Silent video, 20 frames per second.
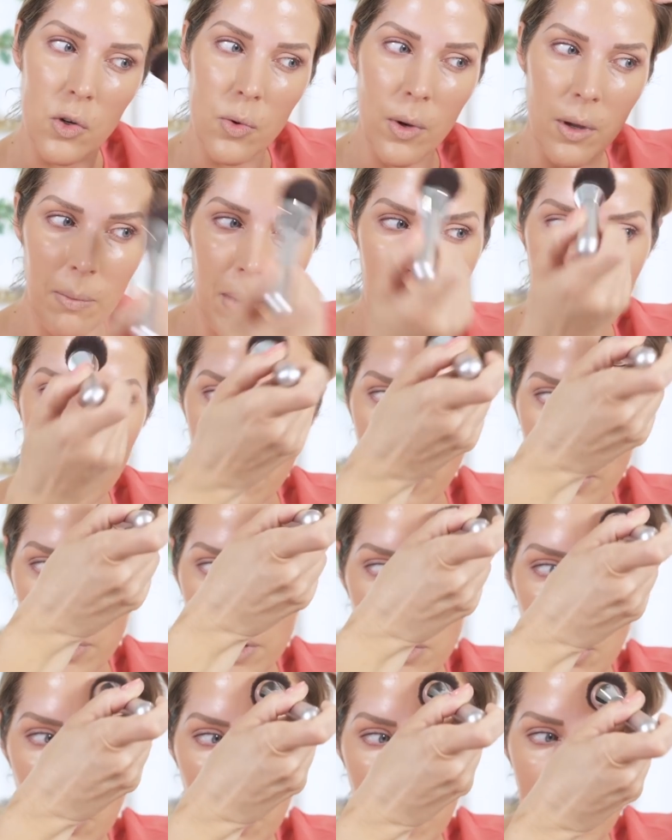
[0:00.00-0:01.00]
doing makeup on
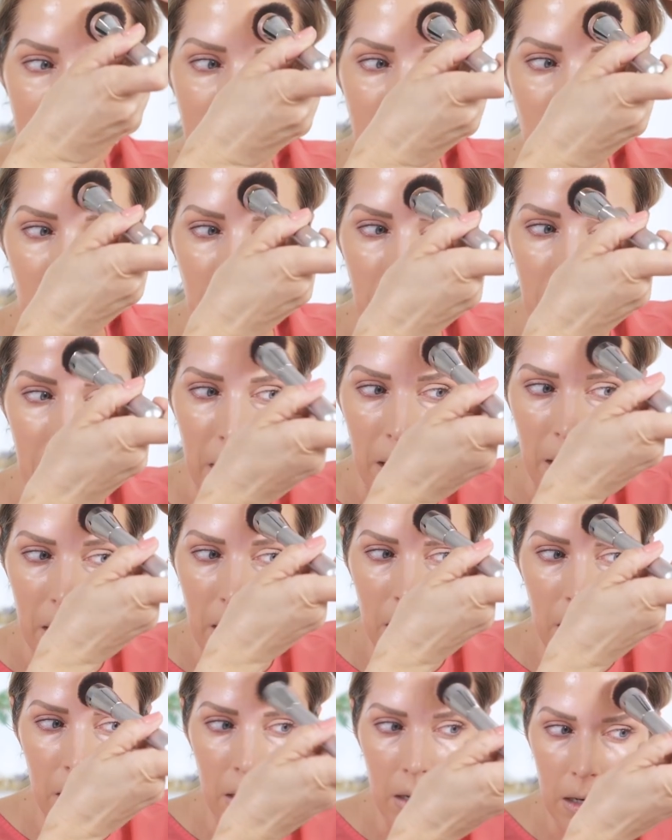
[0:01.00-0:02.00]
other people, but
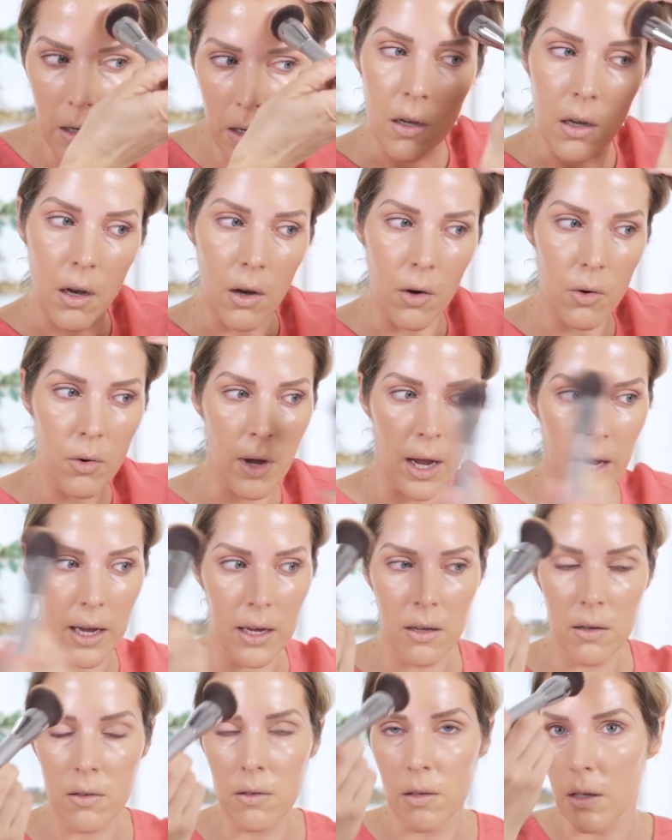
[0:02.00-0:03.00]

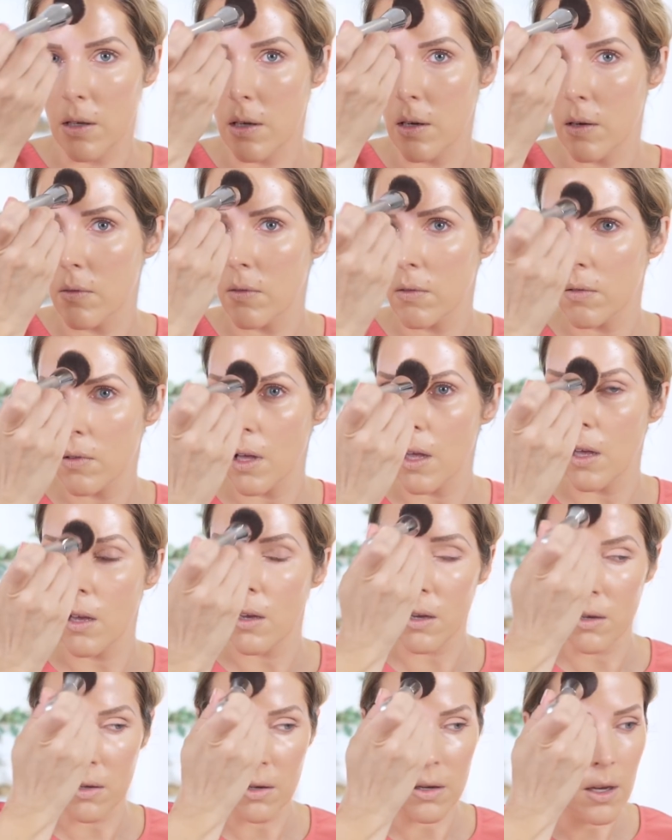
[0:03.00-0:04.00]
okay, you know,
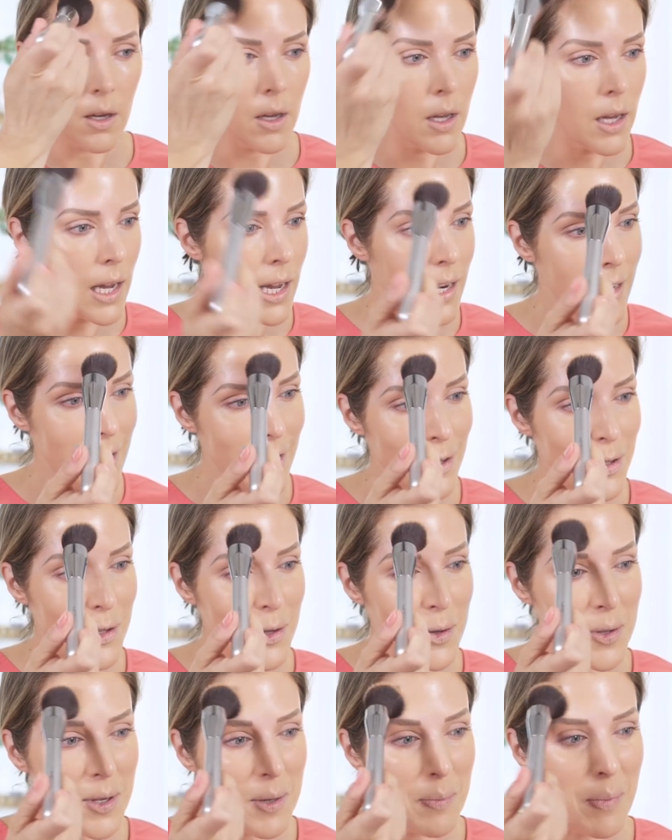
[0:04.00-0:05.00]
like any
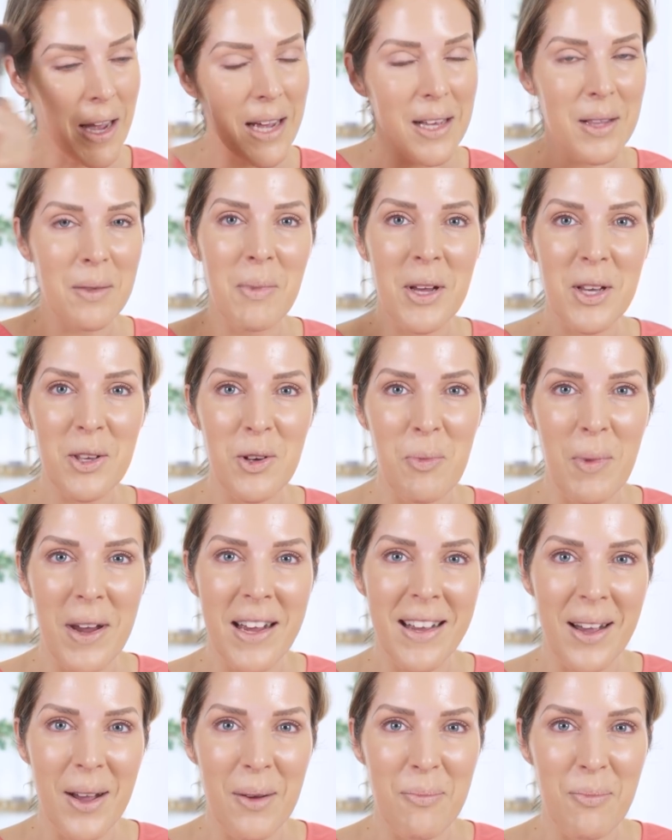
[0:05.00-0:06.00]
excuse to pack some extra
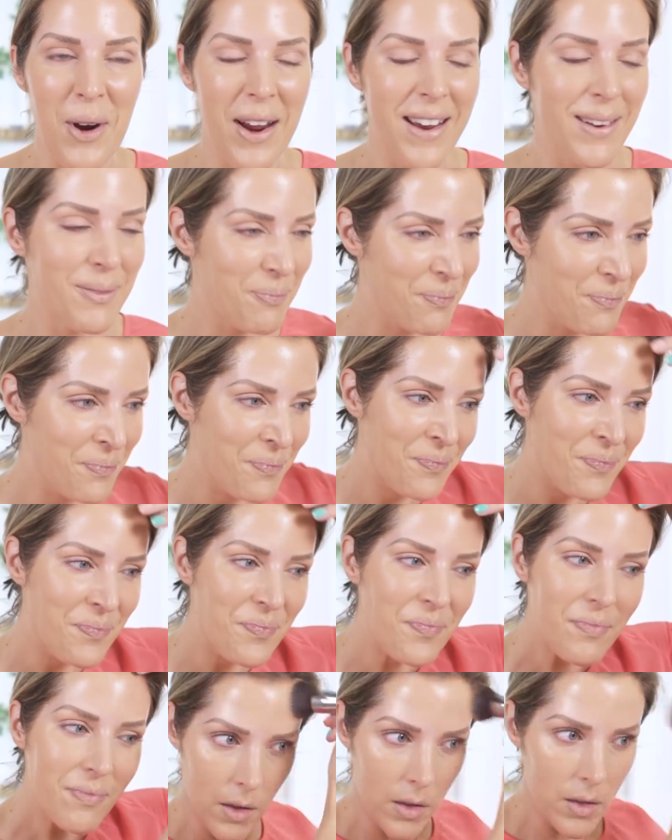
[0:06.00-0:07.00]
makeup, right?
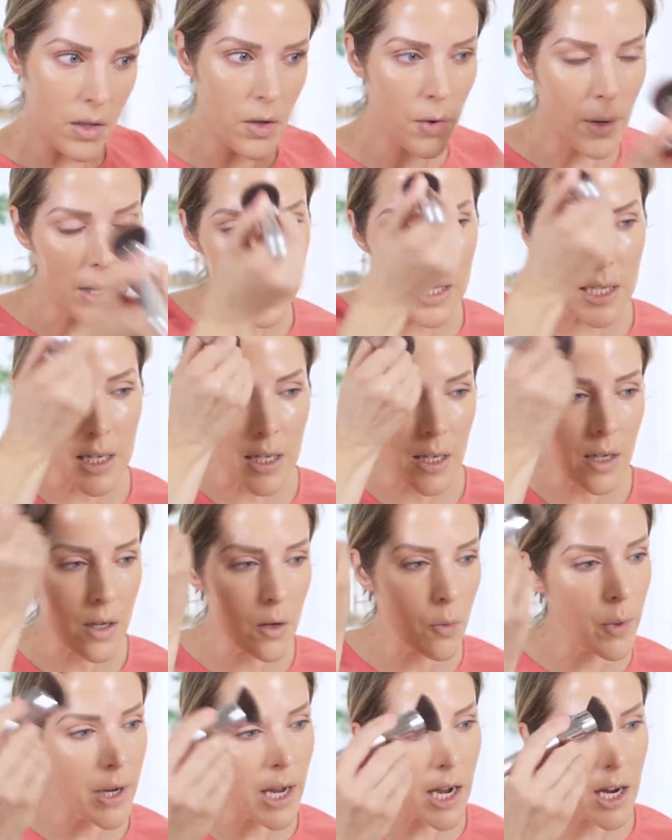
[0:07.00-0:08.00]
So I
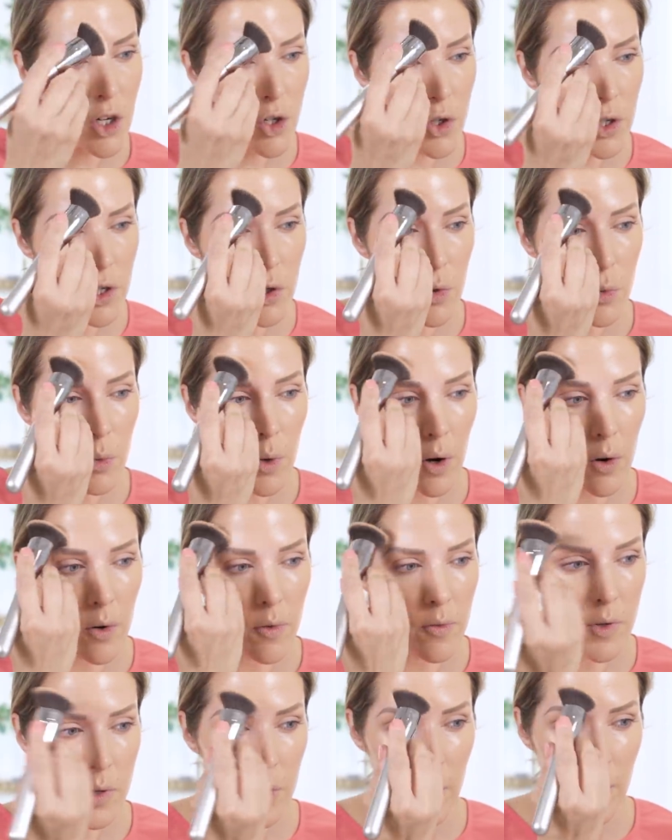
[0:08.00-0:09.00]
did. We actually
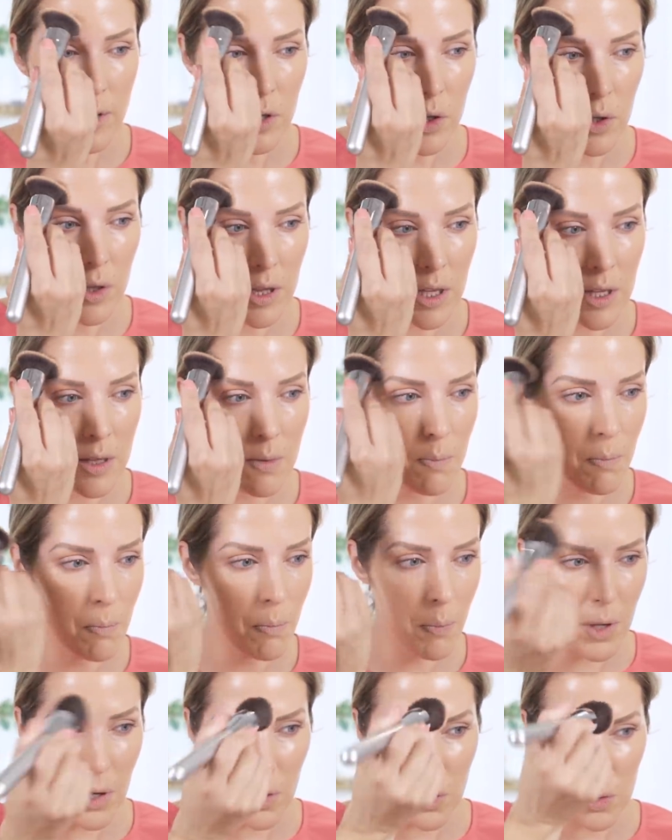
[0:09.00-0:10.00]
drove, so I took this
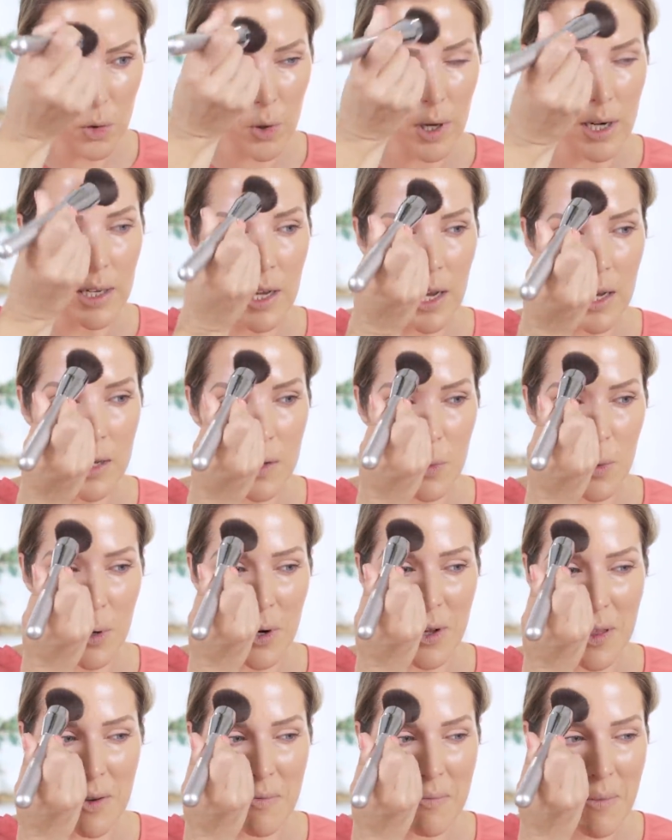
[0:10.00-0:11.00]
big old train case
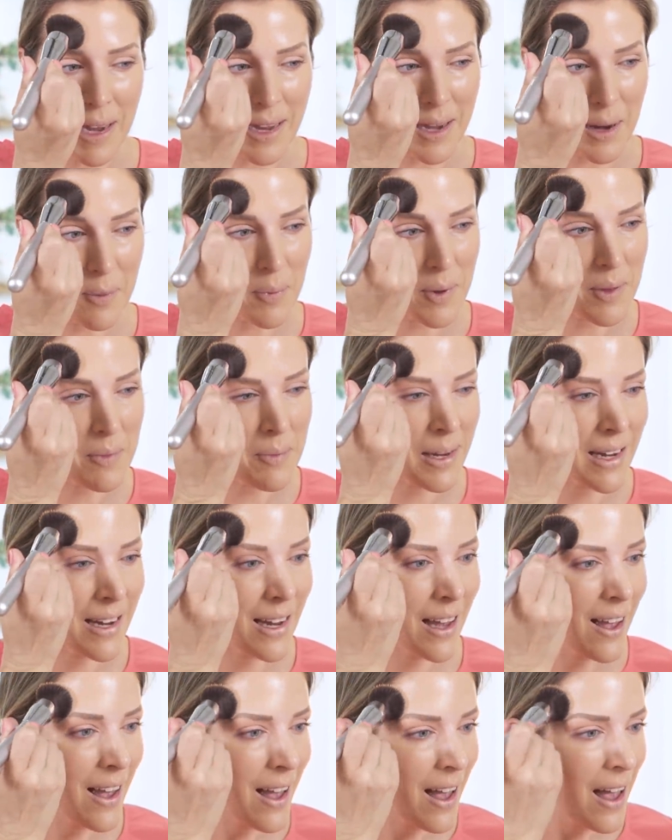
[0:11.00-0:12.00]
worth of makeup with
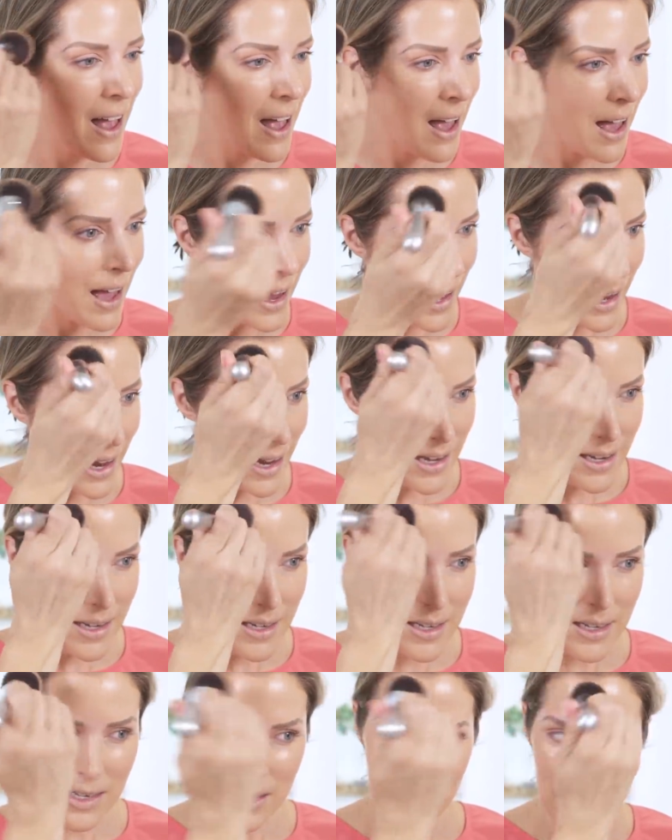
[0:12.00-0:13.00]
me.
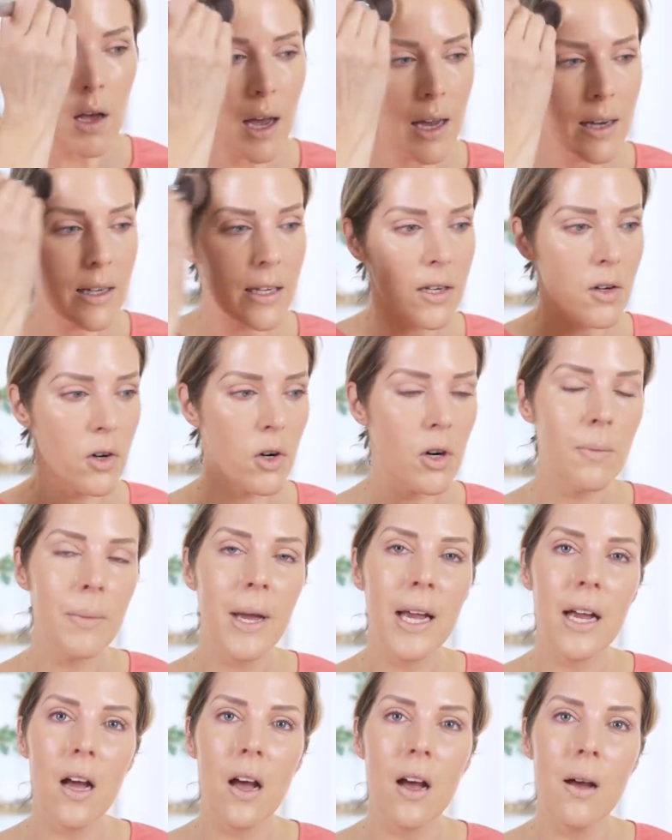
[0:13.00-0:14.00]
And I did her
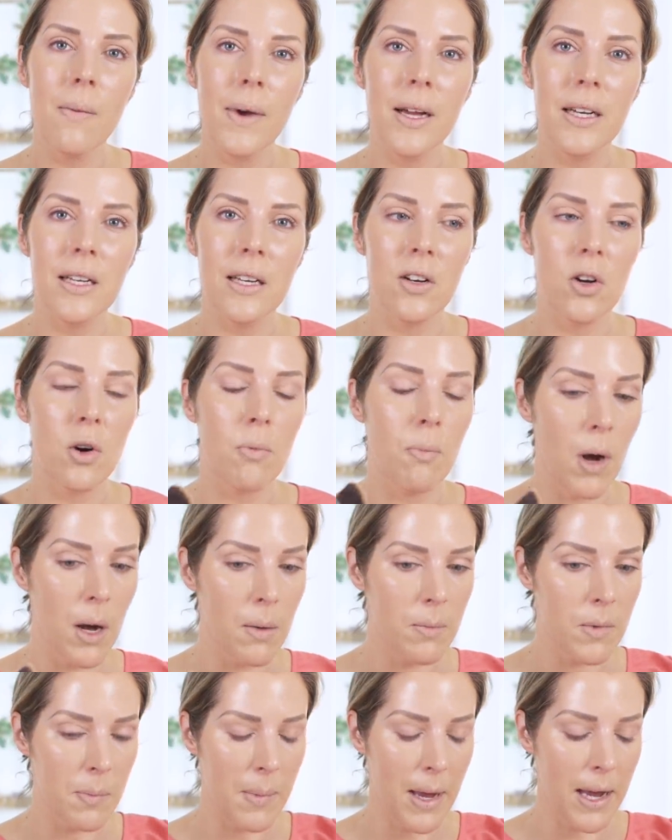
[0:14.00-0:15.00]
makeup, I did her
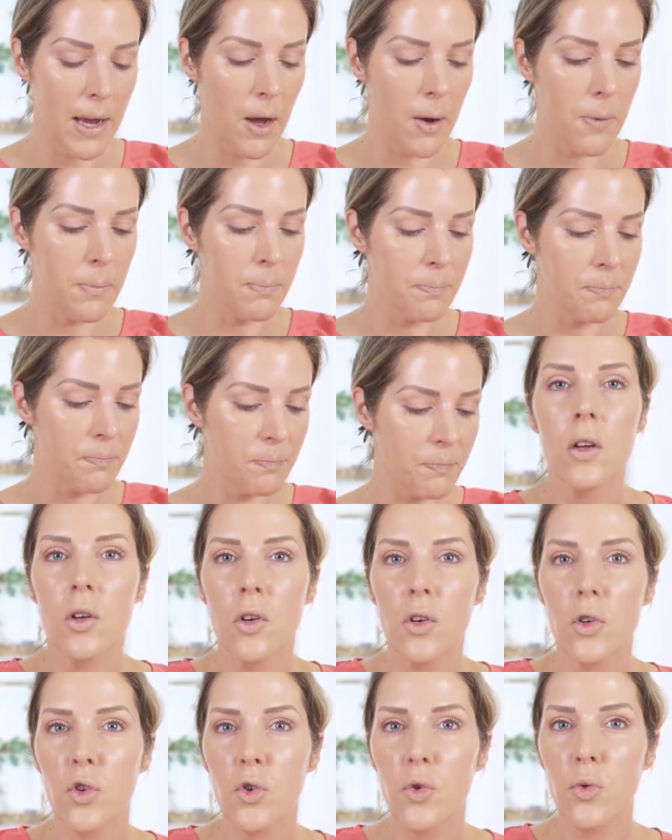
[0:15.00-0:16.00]
mom's makeup,
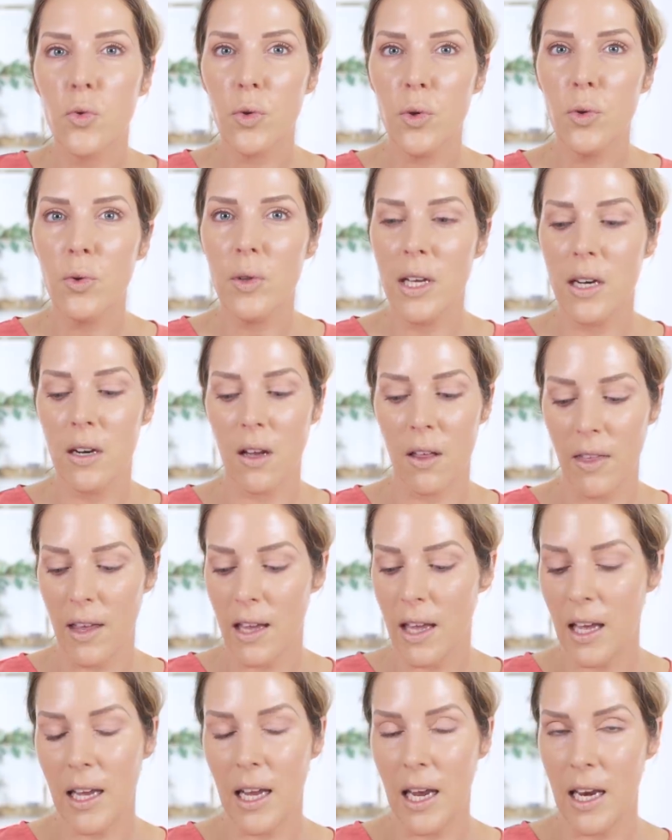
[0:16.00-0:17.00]
truly not
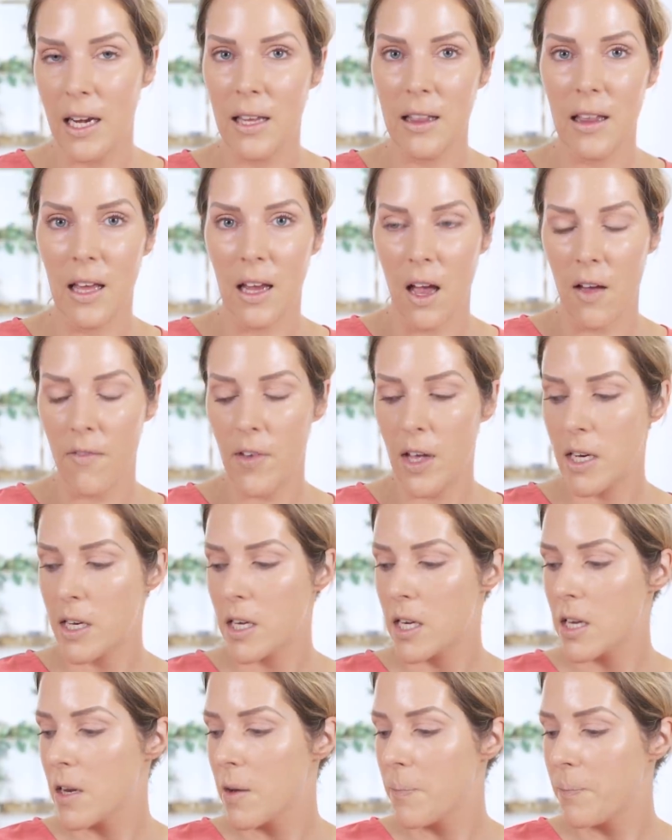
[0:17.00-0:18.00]
thinking anything of
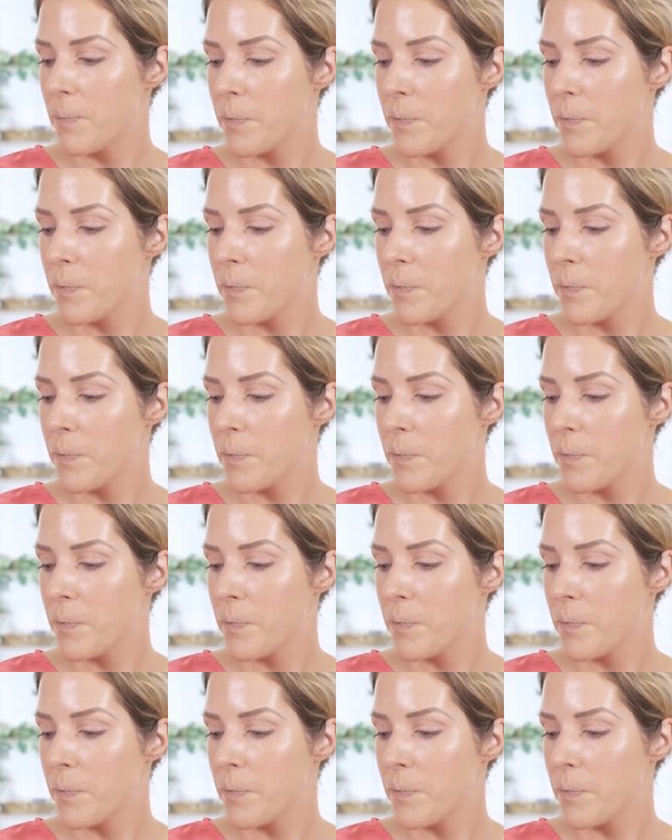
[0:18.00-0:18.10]
it.